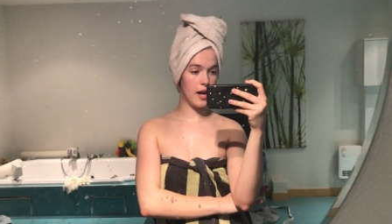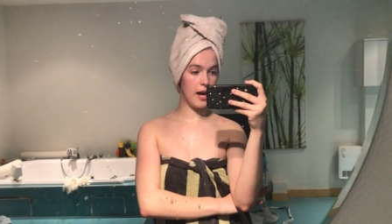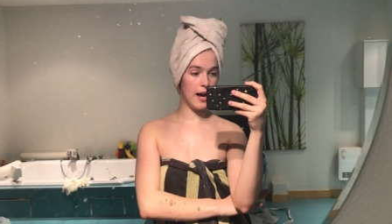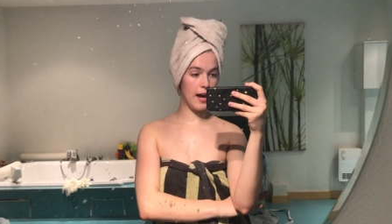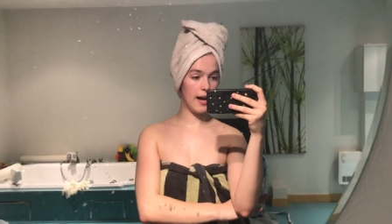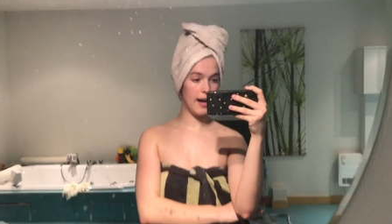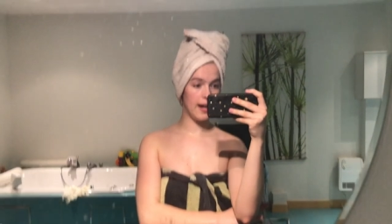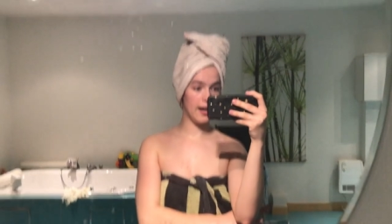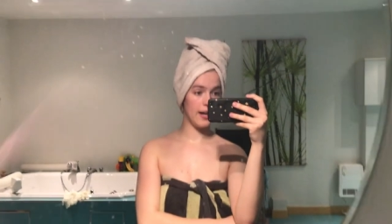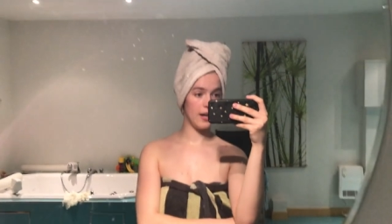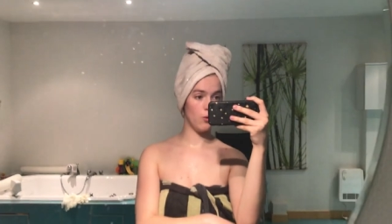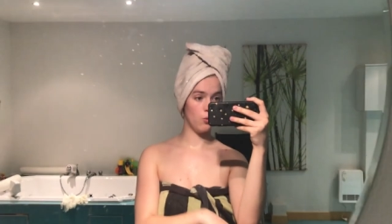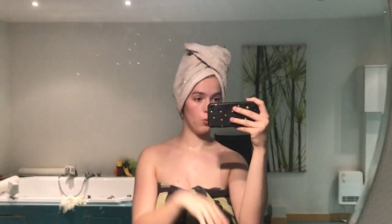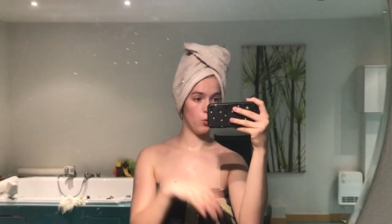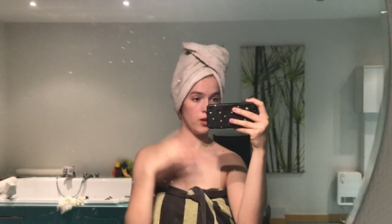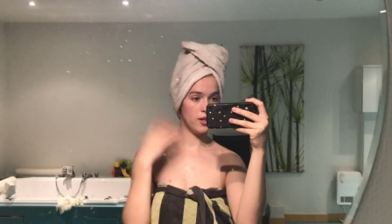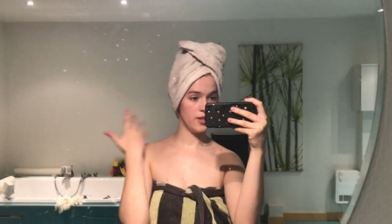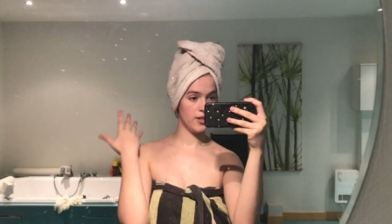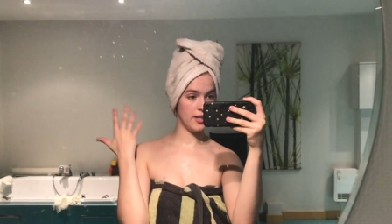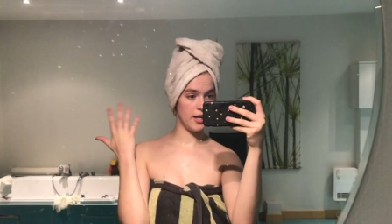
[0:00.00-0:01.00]
I
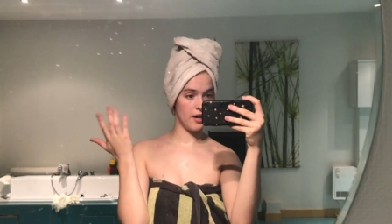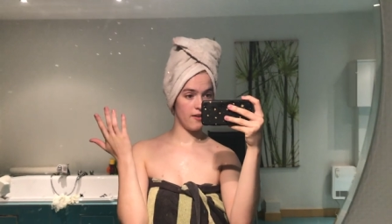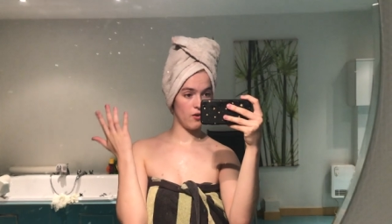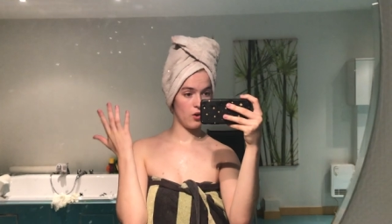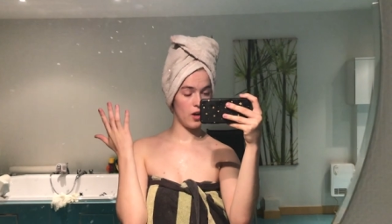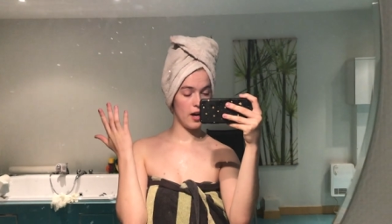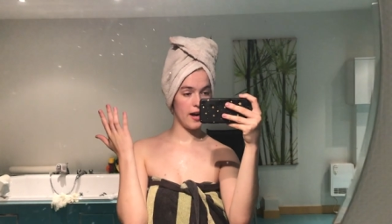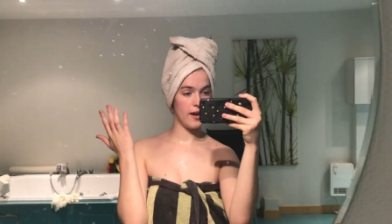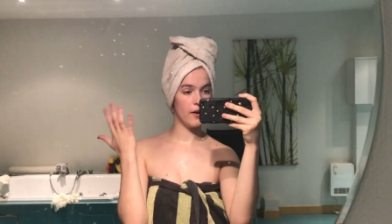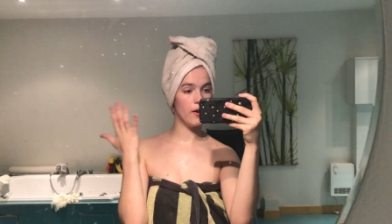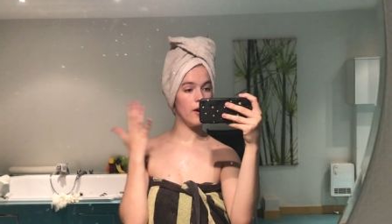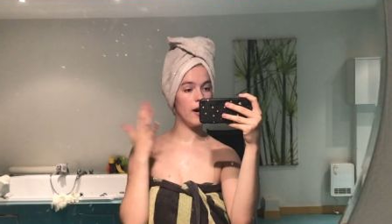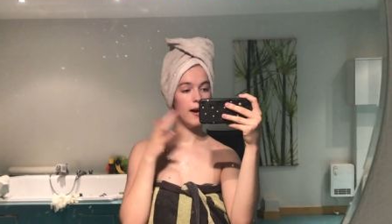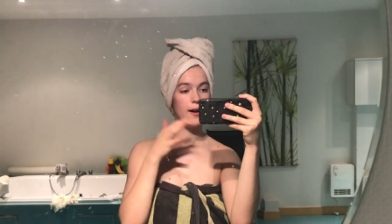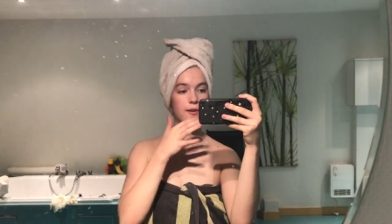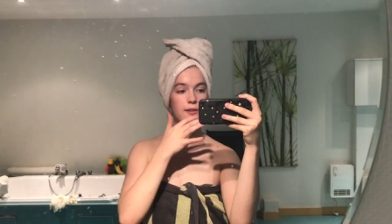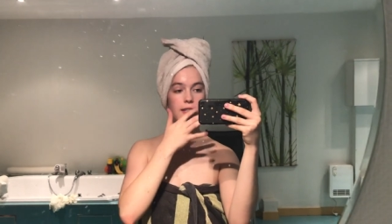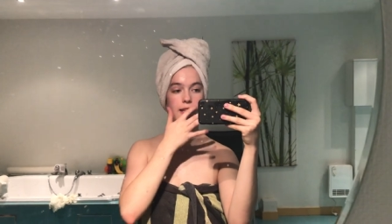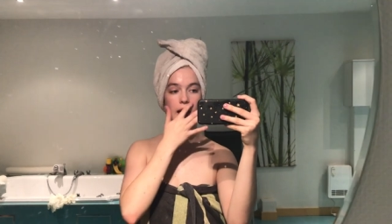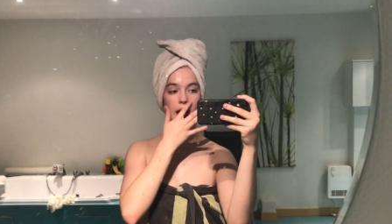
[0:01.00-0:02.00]
washed the avocado
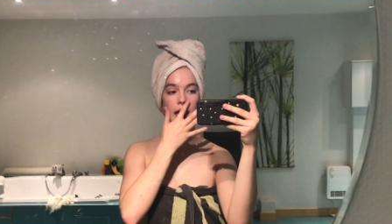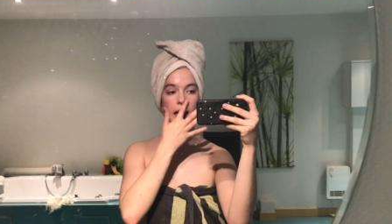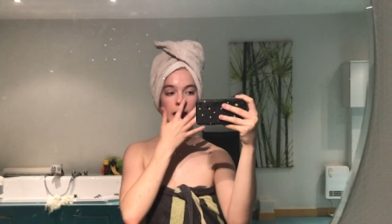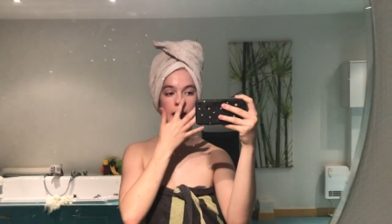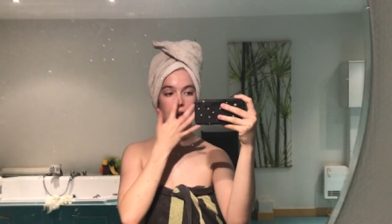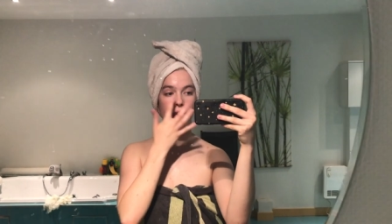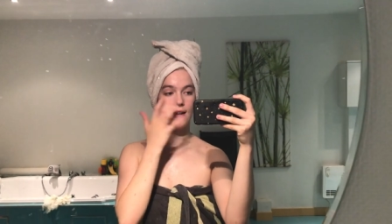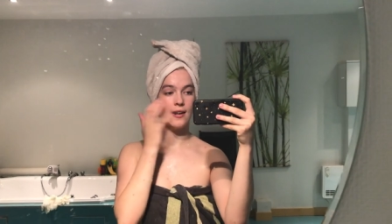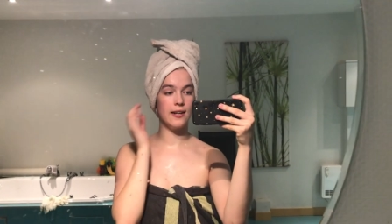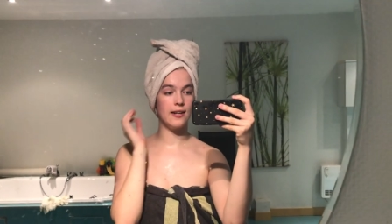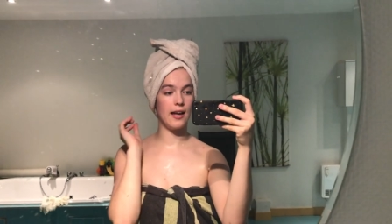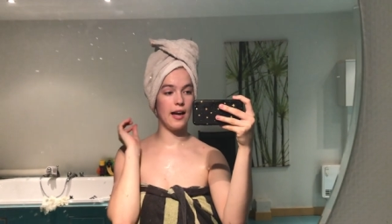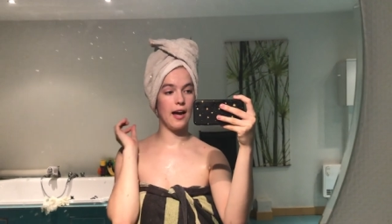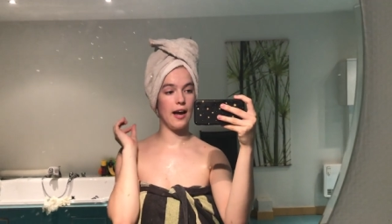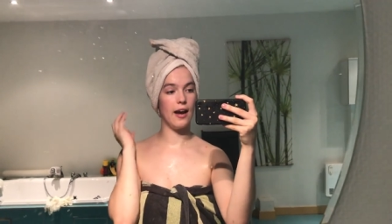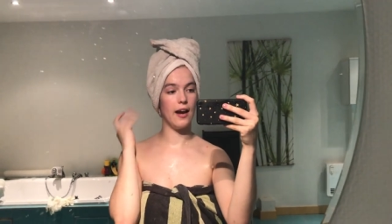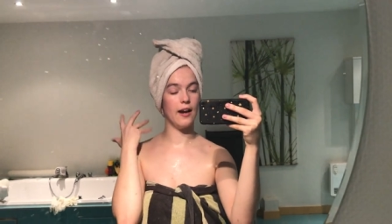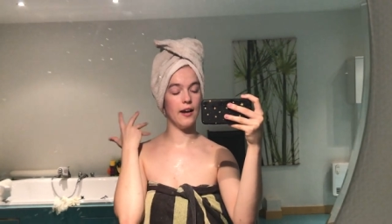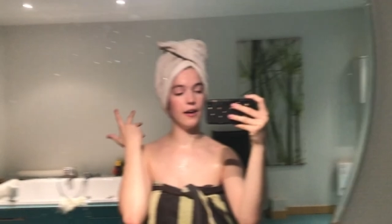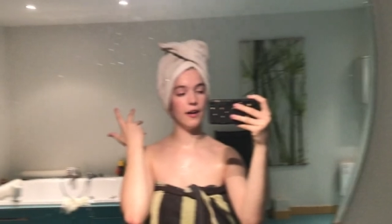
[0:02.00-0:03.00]
out and
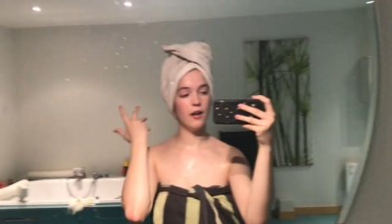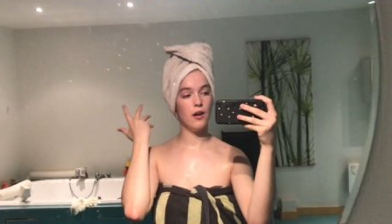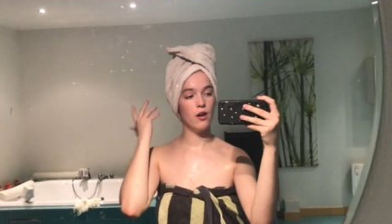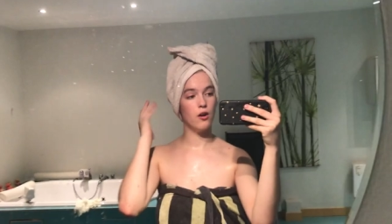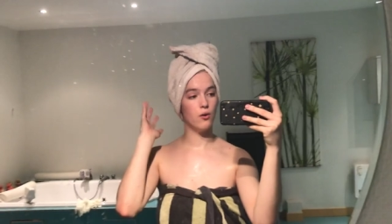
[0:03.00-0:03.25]
I